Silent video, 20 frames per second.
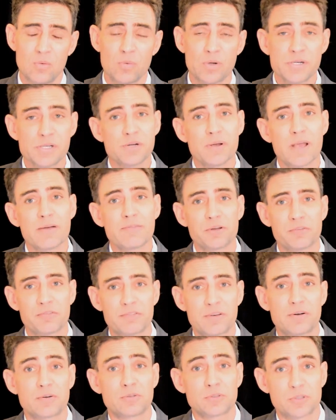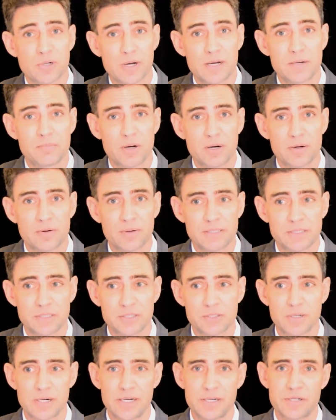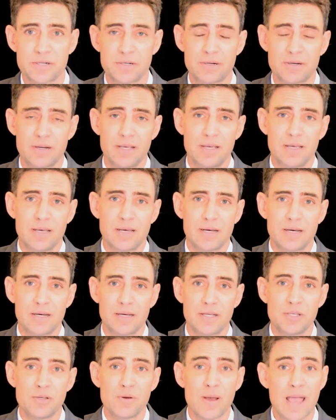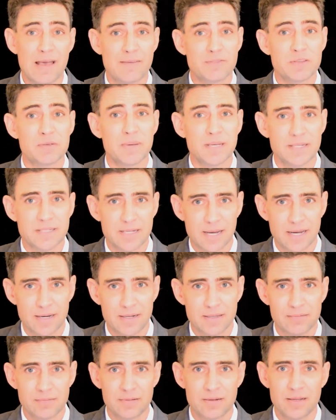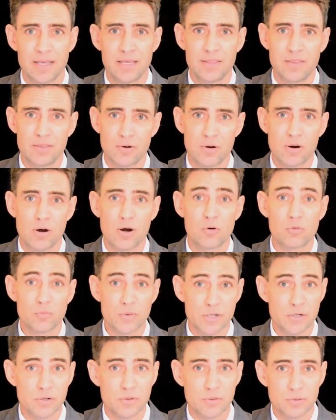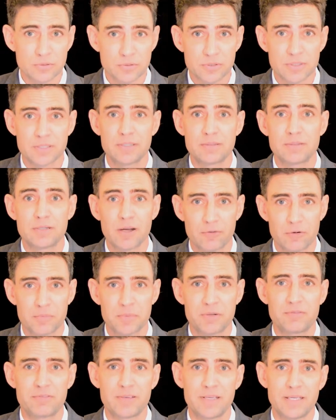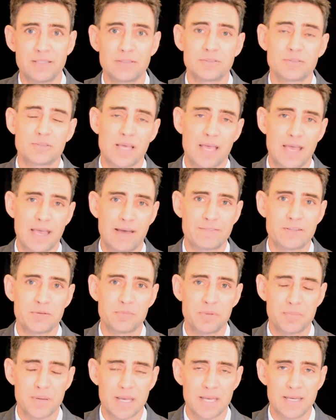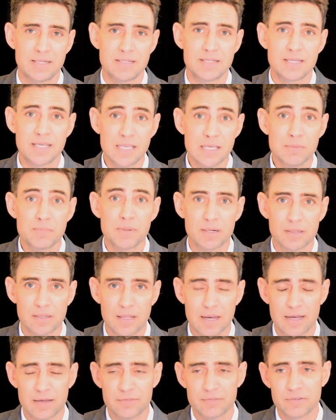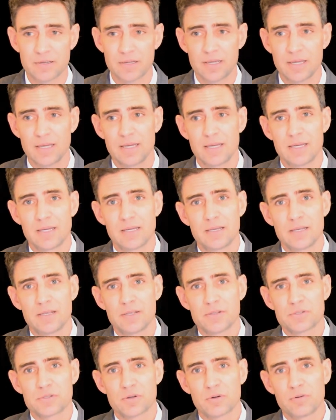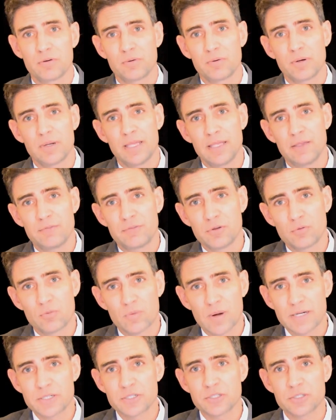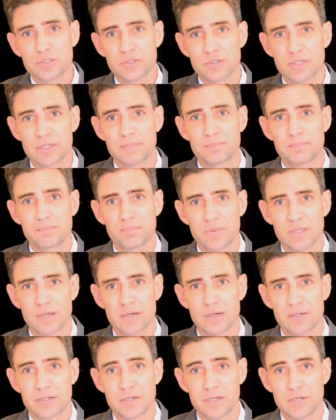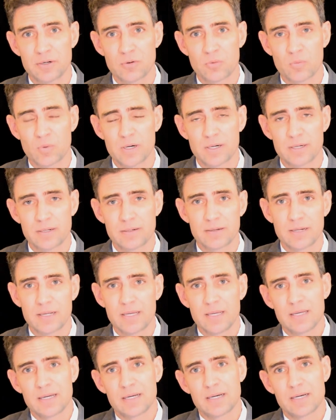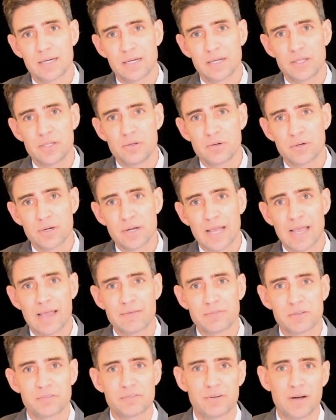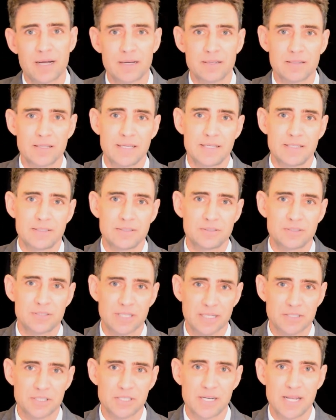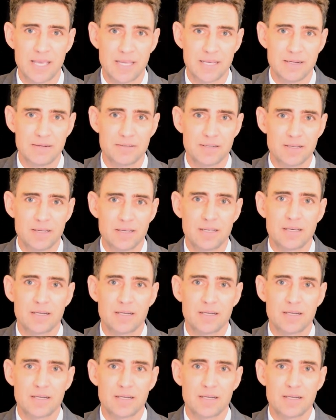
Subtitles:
Once you have your federal trademark registration, you have to maintain it. and there are renewals and government fees that have to be paid to keep it alive. So if you register it on year one, you're going to have to file a Section 8